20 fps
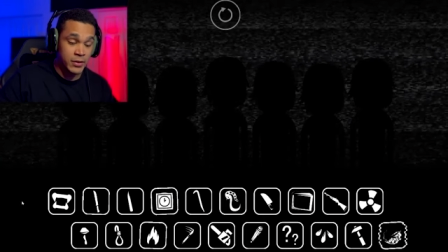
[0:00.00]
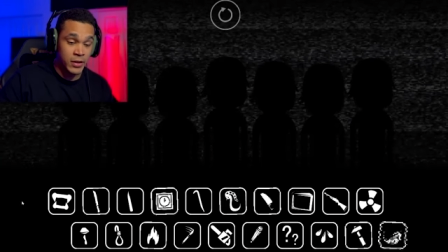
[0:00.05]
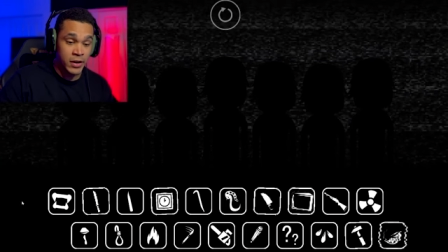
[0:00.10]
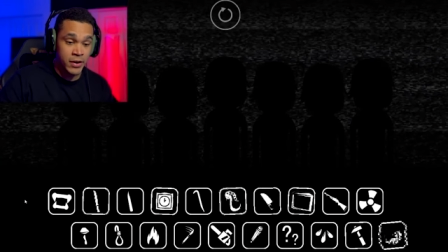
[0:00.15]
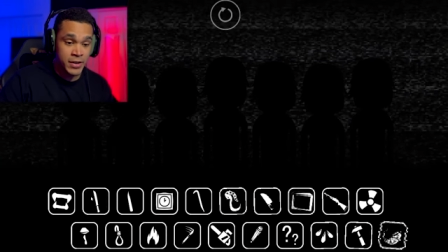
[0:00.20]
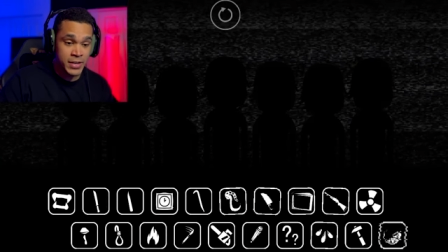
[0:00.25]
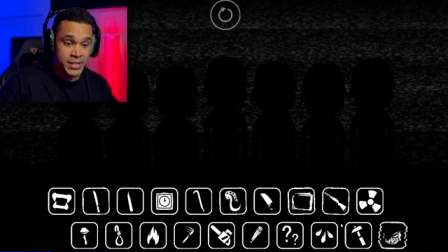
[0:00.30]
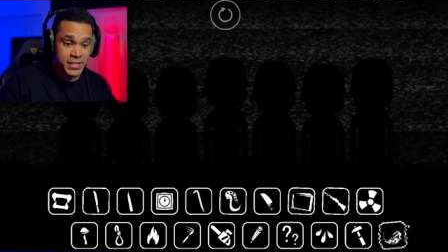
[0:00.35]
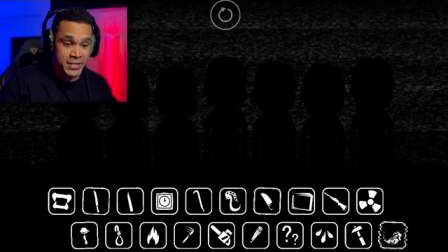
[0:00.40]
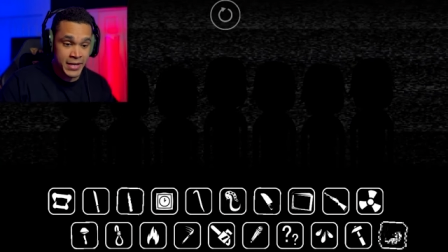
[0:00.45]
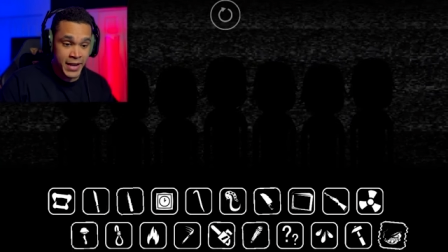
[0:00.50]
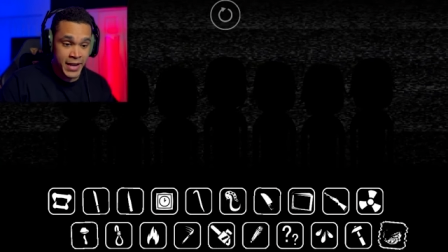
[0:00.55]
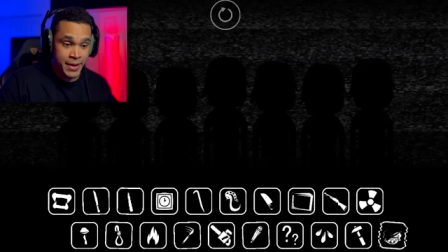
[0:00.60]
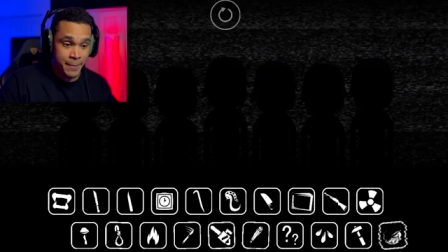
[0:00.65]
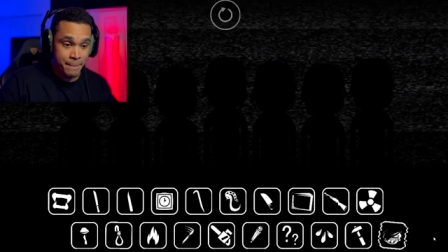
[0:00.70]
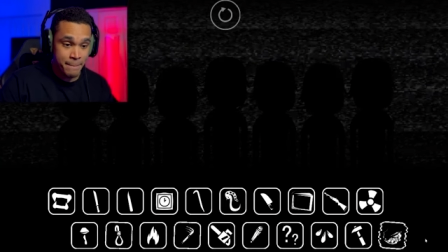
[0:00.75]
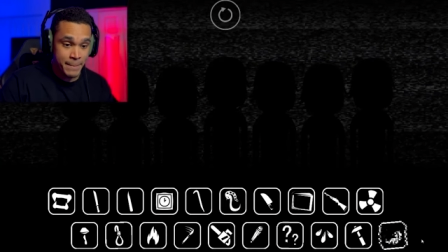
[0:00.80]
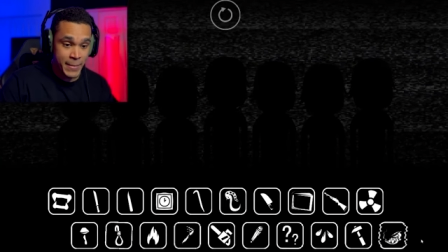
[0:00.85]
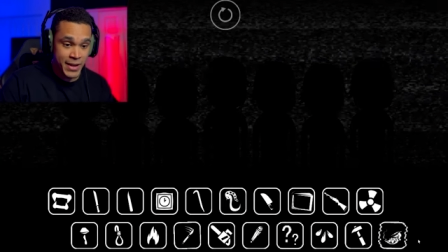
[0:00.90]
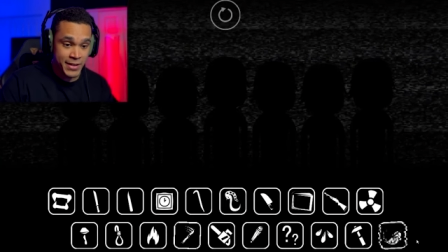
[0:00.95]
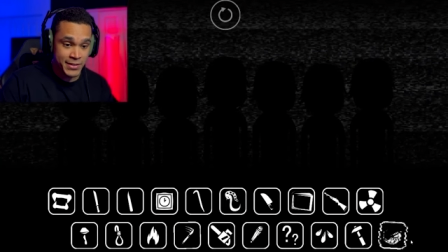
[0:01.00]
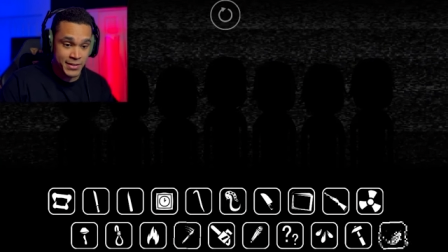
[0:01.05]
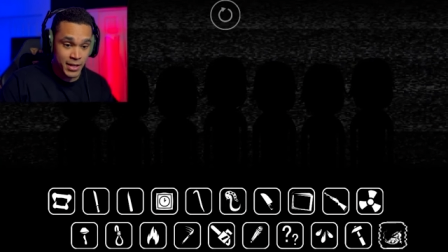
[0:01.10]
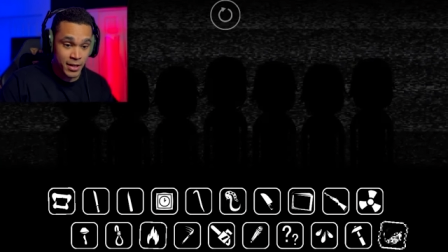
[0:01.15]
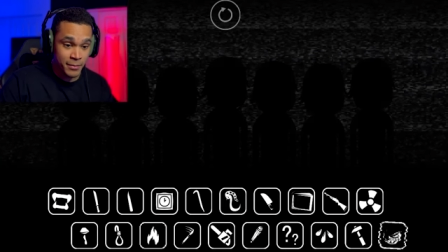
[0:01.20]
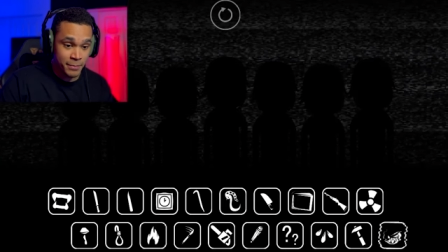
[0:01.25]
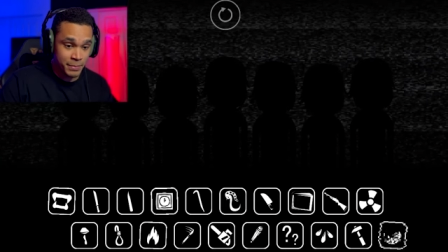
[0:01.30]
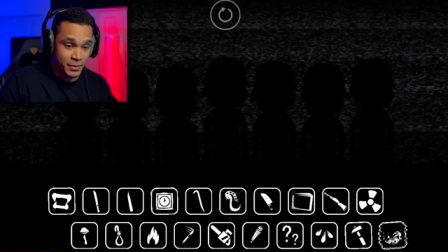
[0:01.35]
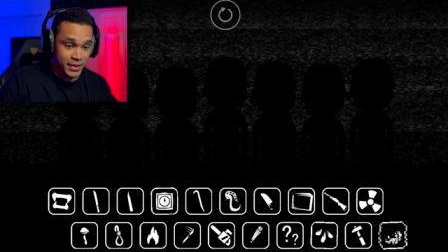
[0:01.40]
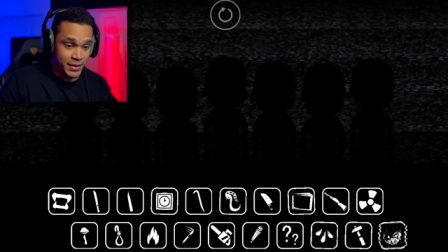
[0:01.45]
There is a messed
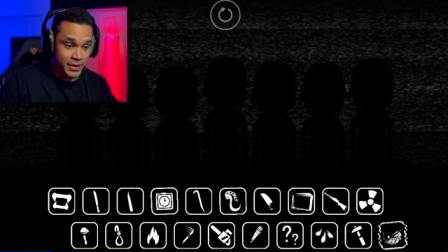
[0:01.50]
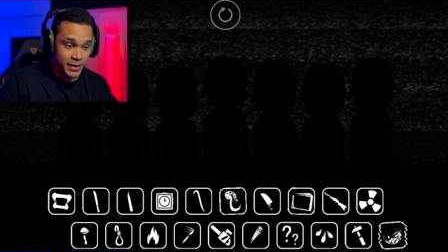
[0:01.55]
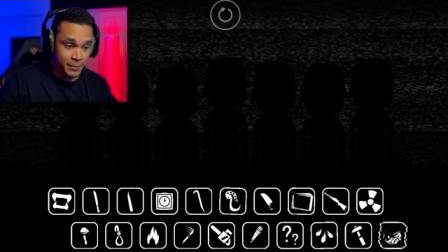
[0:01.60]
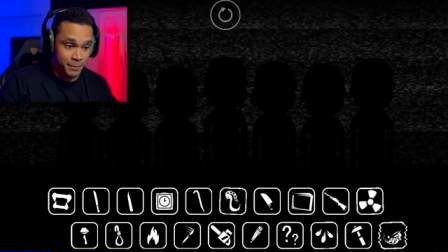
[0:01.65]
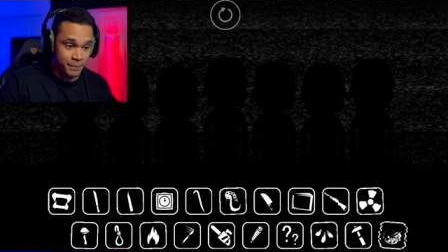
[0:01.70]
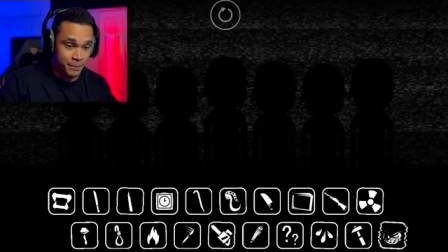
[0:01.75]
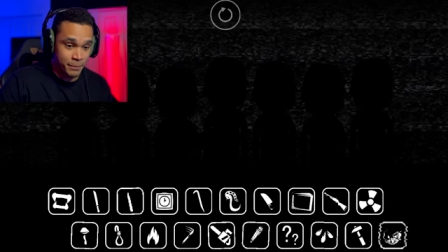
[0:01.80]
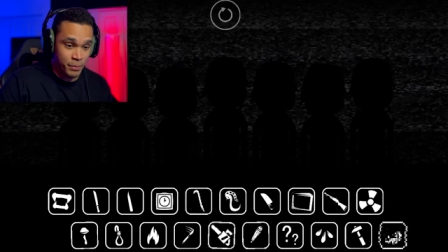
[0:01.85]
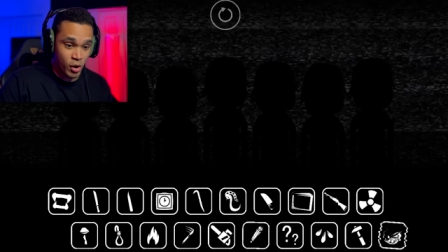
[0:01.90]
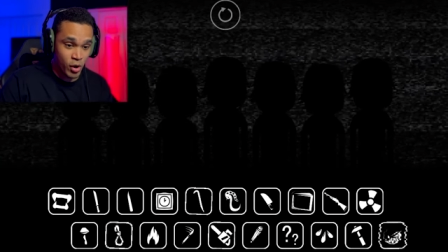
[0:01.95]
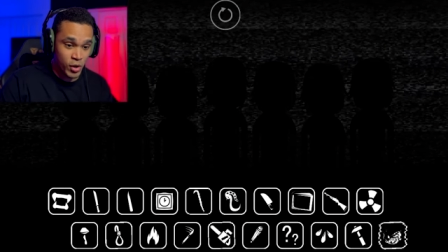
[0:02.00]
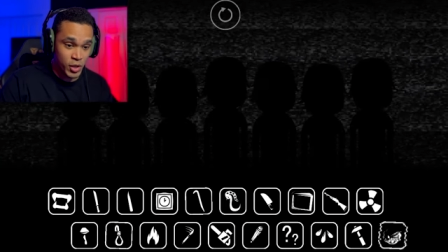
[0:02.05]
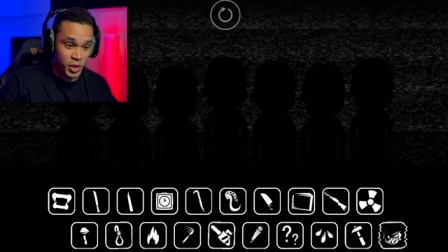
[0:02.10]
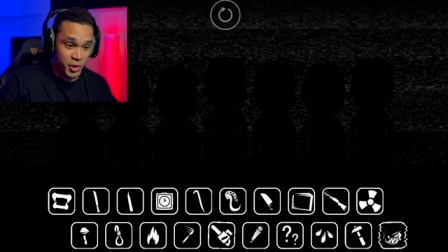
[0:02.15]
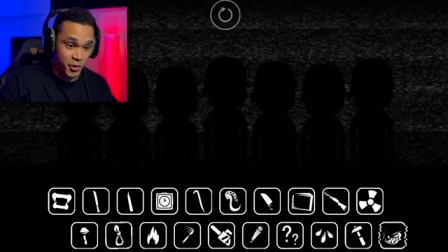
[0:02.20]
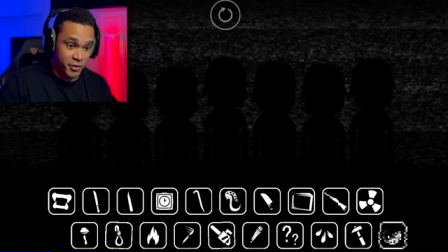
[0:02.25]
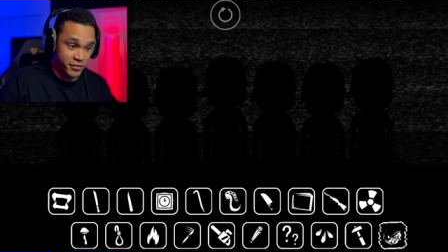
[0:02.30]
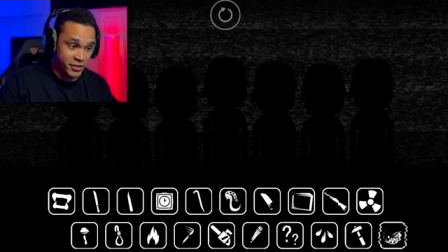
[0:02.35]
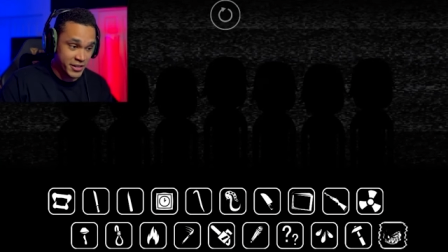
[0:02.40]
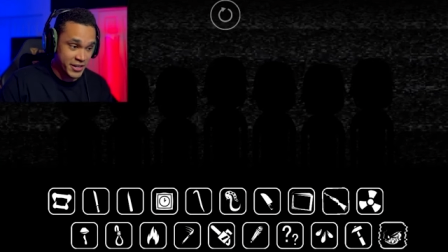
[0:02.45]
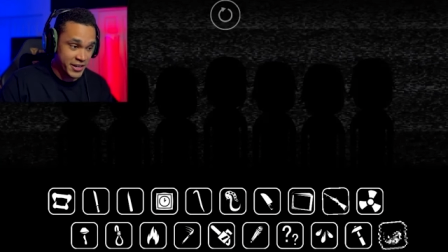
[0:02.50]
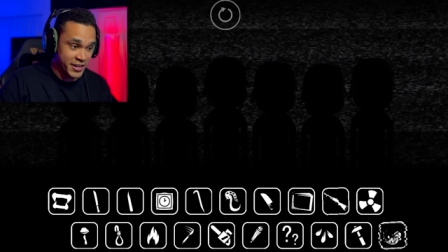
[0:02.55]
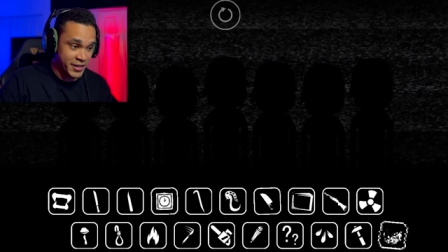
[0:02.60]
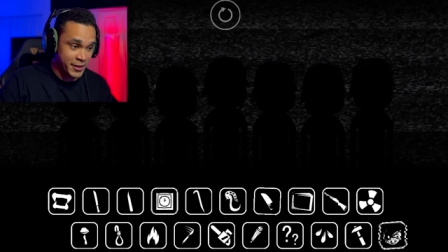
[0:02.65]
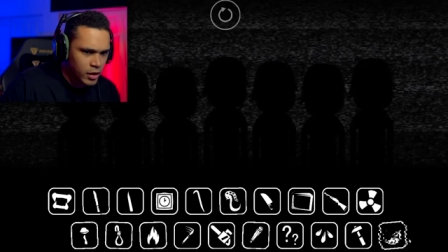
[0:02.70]
up uh, polo over here.